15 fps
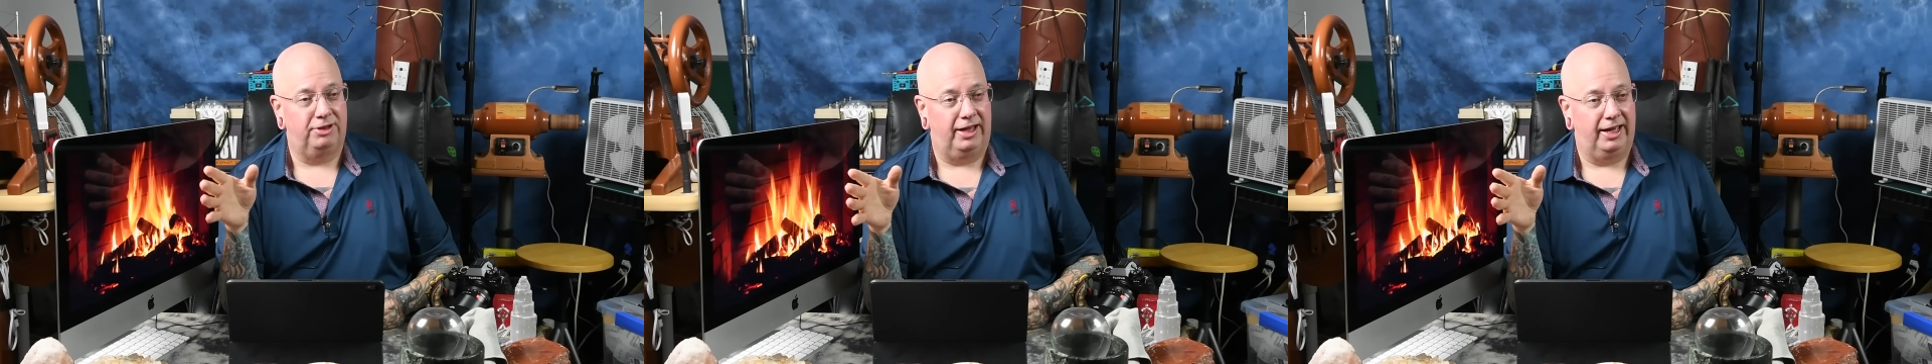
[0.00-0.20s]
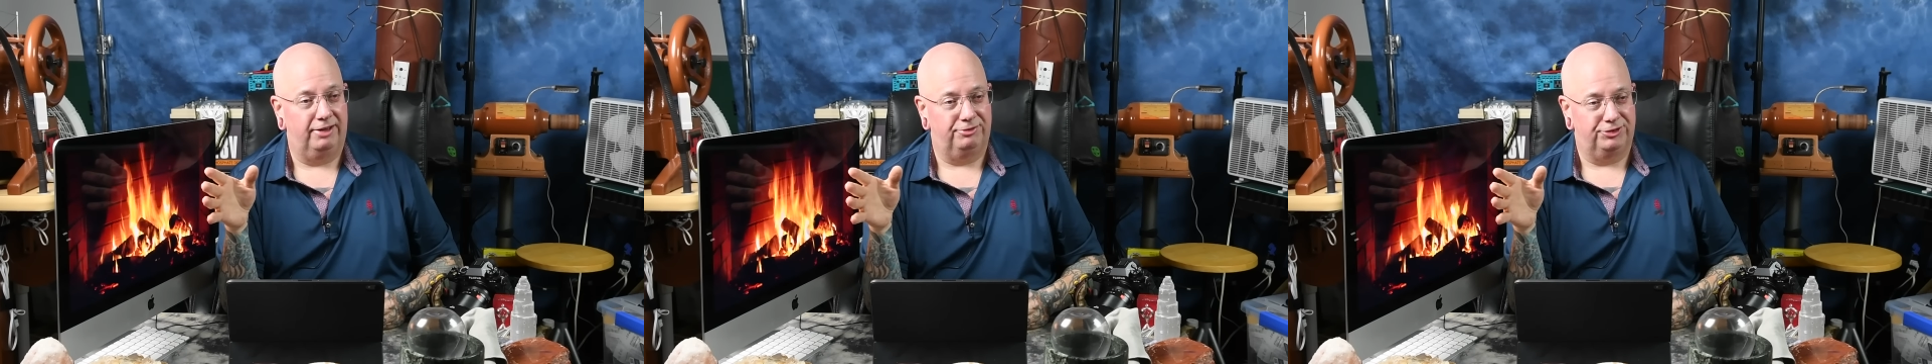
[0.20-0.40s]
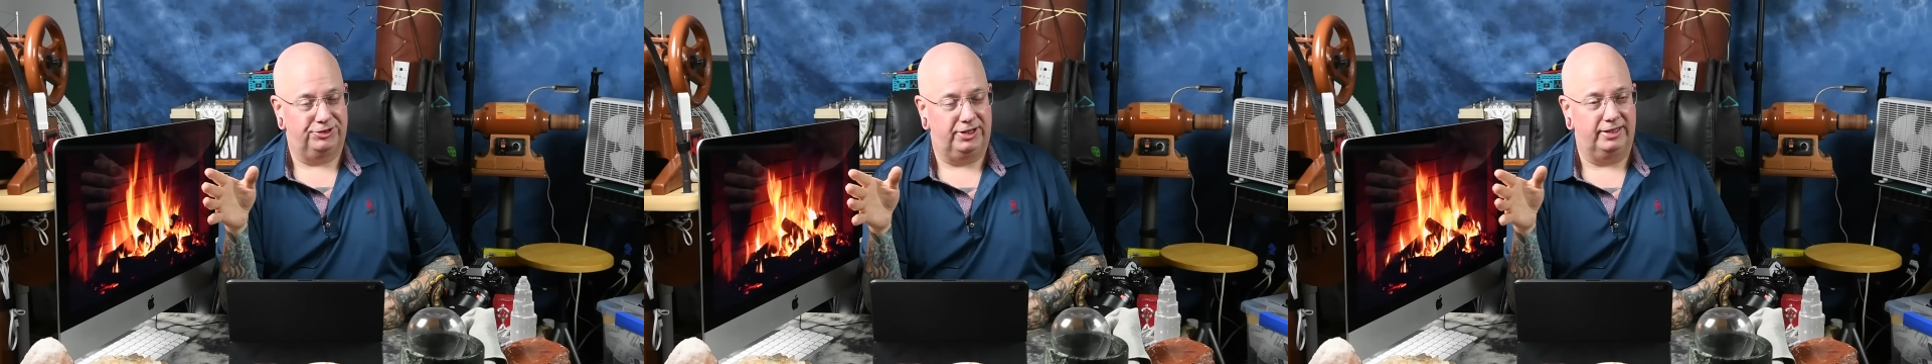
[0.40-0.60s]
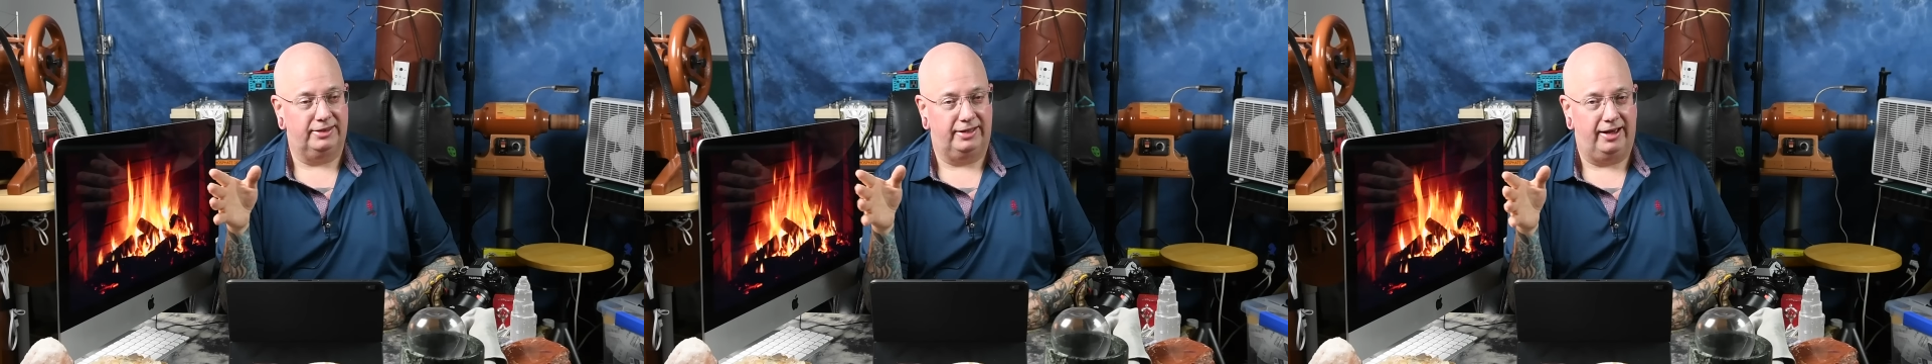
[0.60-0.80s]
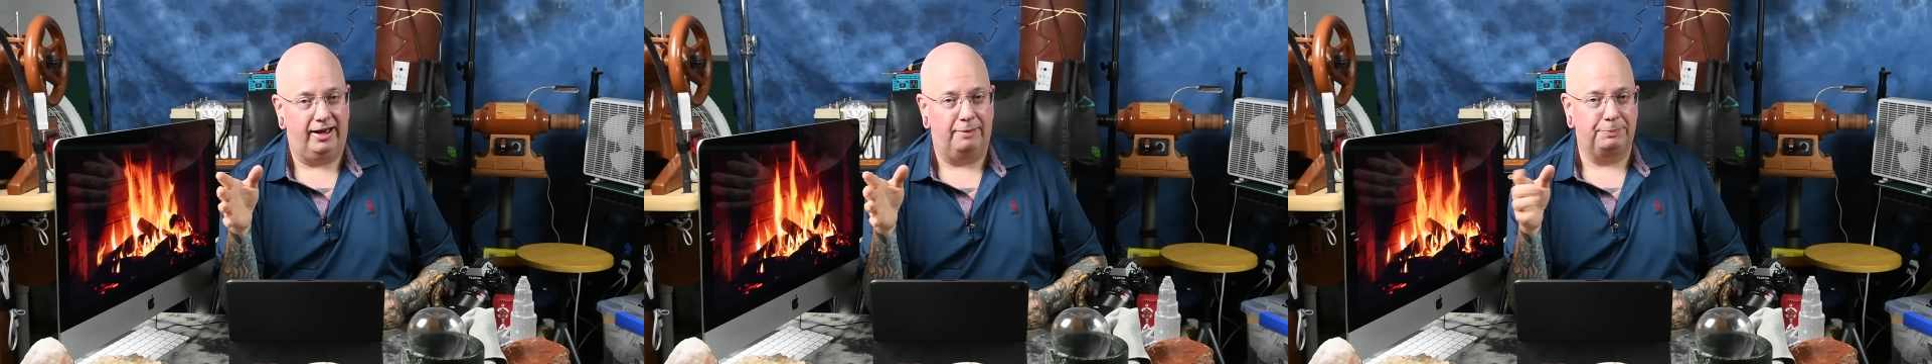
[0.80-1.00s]
life. It's not
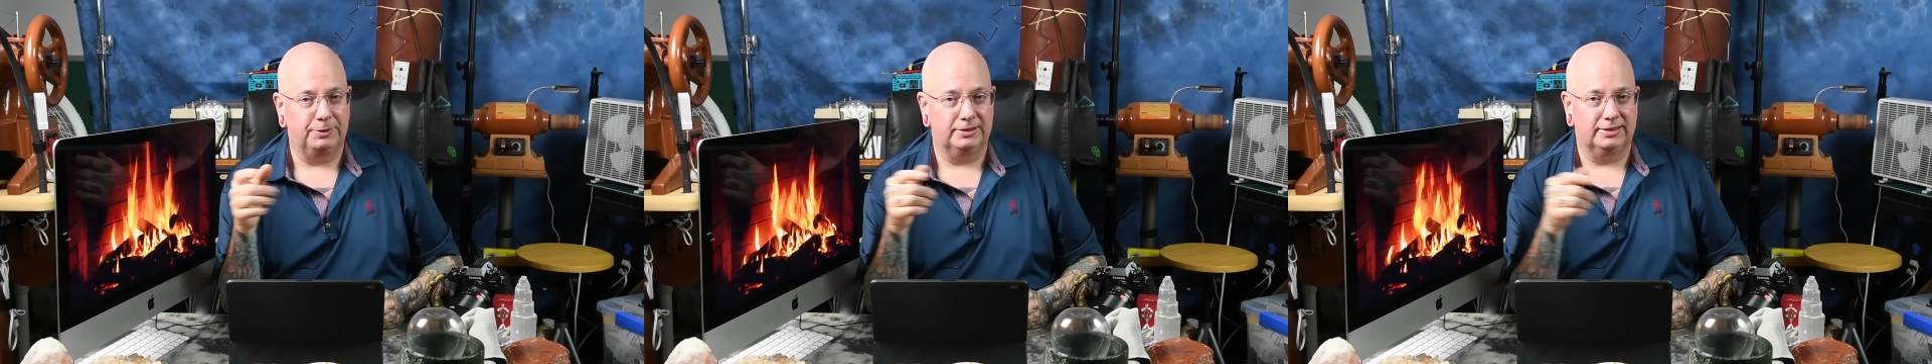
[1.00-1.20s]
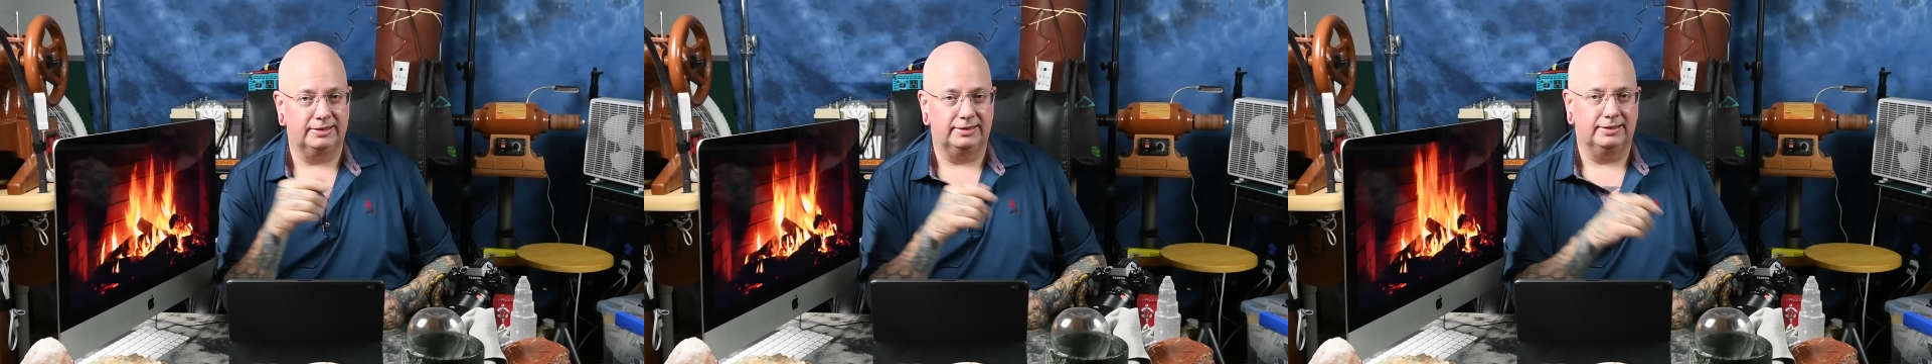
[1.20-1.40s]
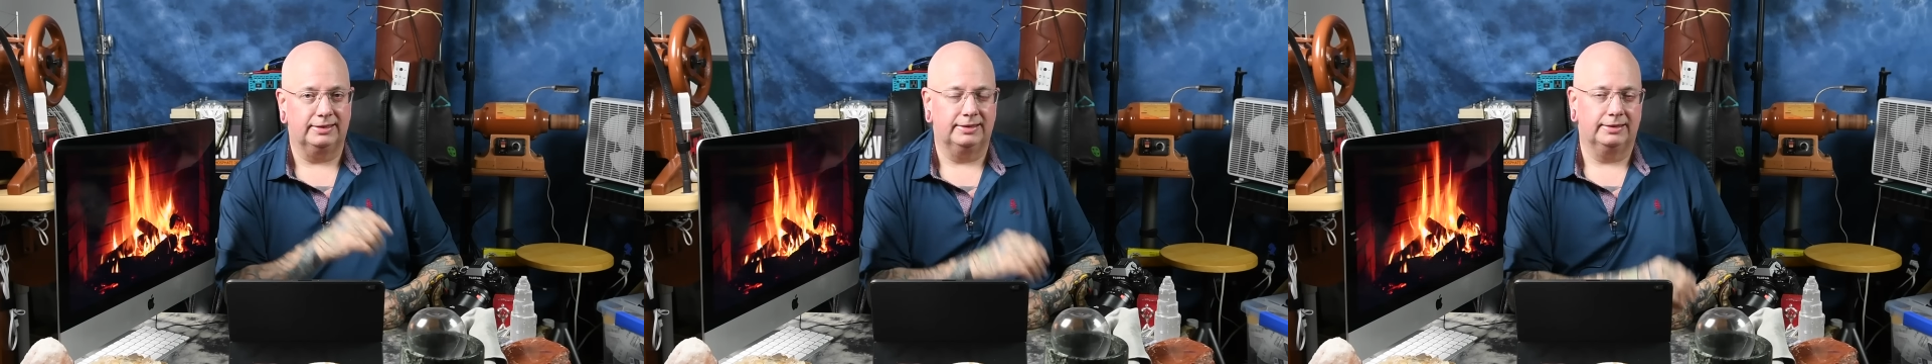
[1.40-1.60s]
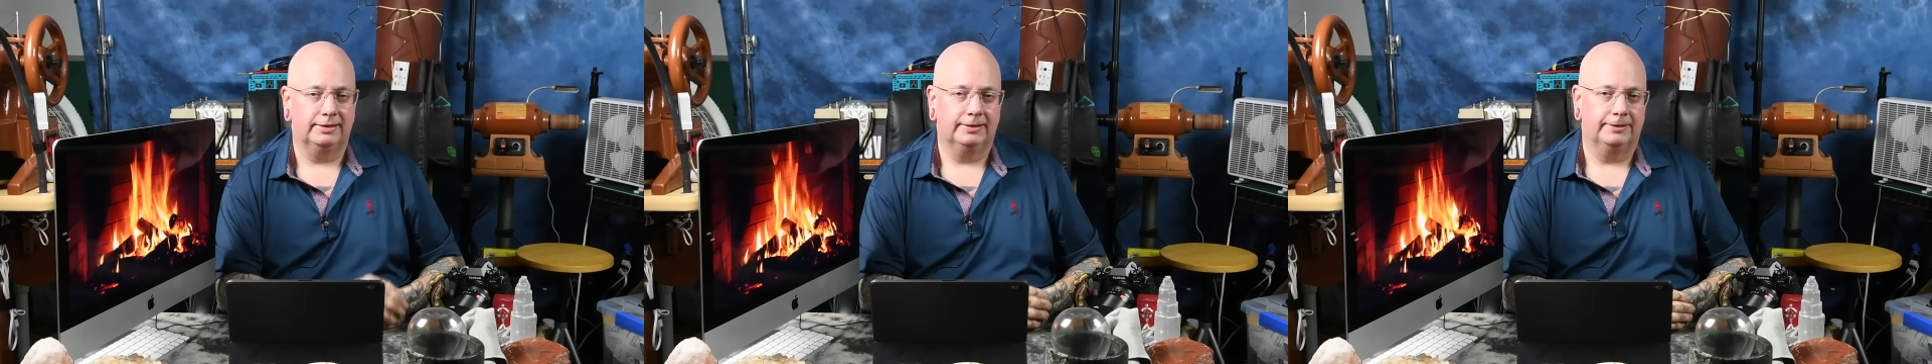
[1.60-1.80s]
the opposite.